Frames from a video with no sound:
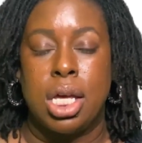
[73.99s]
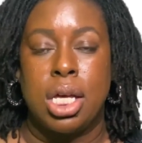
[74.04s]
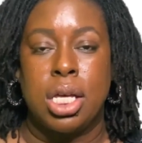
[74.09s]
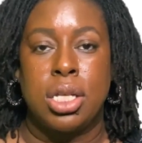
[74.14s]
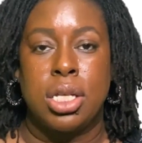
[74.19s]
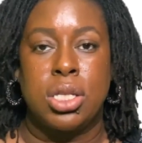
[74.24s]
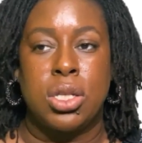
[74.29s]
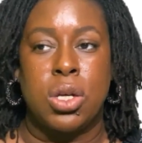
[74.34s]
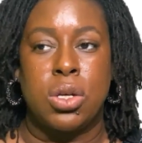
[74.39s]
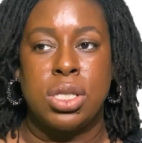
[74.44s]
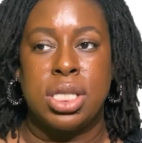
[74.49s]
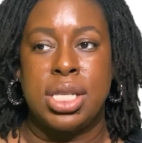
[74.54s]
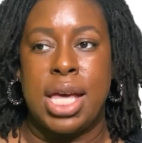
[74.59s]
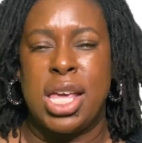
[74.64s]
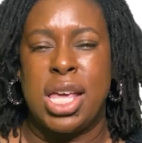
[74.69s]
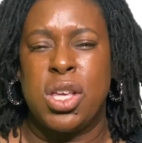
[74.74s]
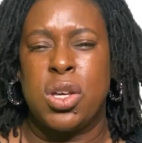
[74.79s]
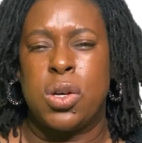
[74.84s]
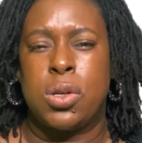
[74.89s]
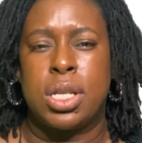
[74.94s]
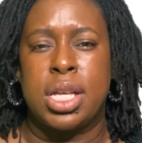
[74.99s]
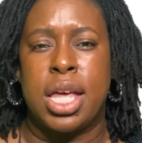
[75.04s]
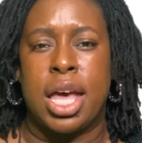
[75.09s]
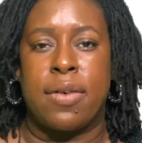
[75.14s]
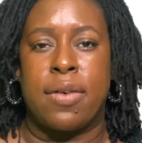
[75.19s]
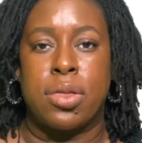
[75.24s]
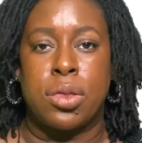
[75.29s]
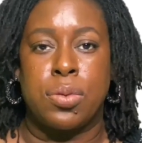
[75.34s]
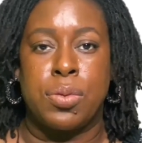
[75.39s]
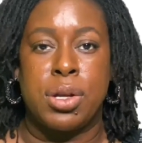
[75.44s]
So say you only
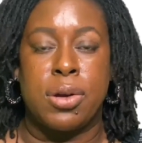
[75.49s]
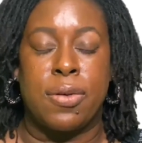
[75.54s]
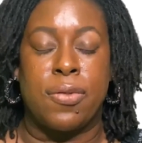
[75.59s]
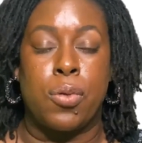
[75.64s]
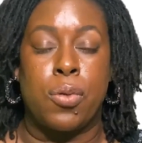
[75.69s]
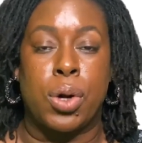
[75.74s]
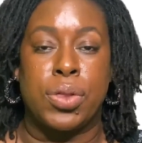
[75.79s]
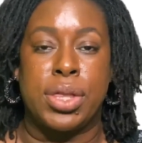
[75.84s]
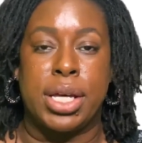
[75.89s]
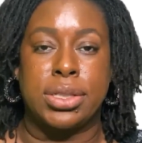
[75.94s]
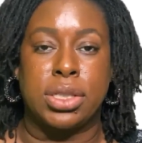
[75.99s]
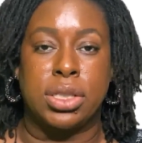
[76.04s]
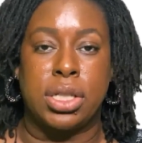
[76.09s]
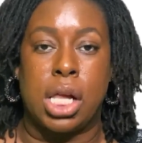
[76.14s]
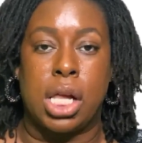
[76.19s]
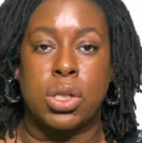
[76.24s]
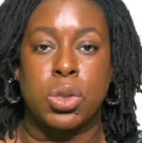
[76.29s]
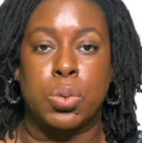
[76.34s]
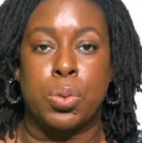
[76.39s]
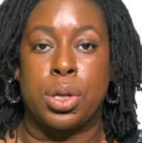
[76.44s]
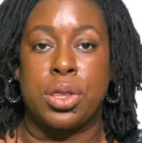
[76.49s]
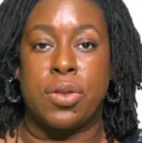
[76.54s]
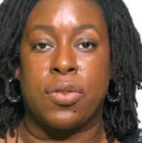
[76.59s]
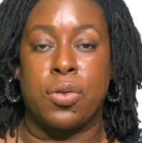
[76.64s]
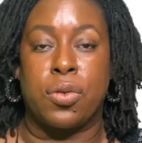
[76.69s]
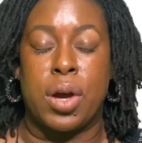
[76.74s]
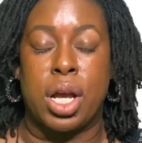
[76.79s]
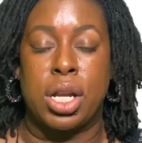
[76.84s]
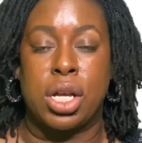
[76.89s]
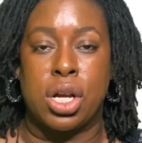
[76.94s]
have $3,000 or $4,000 worth of
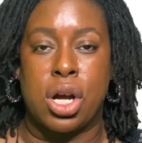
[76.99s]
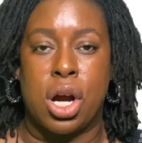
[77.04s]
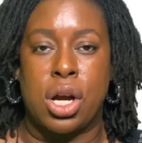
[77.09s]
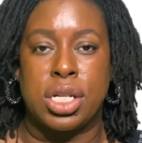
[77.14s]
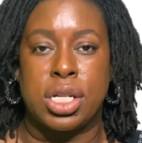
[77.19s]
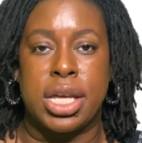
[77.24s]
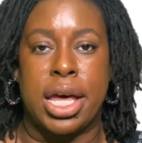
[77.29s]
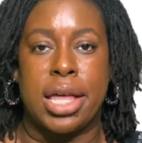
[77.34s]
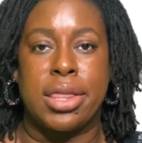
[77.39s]
credit card debt.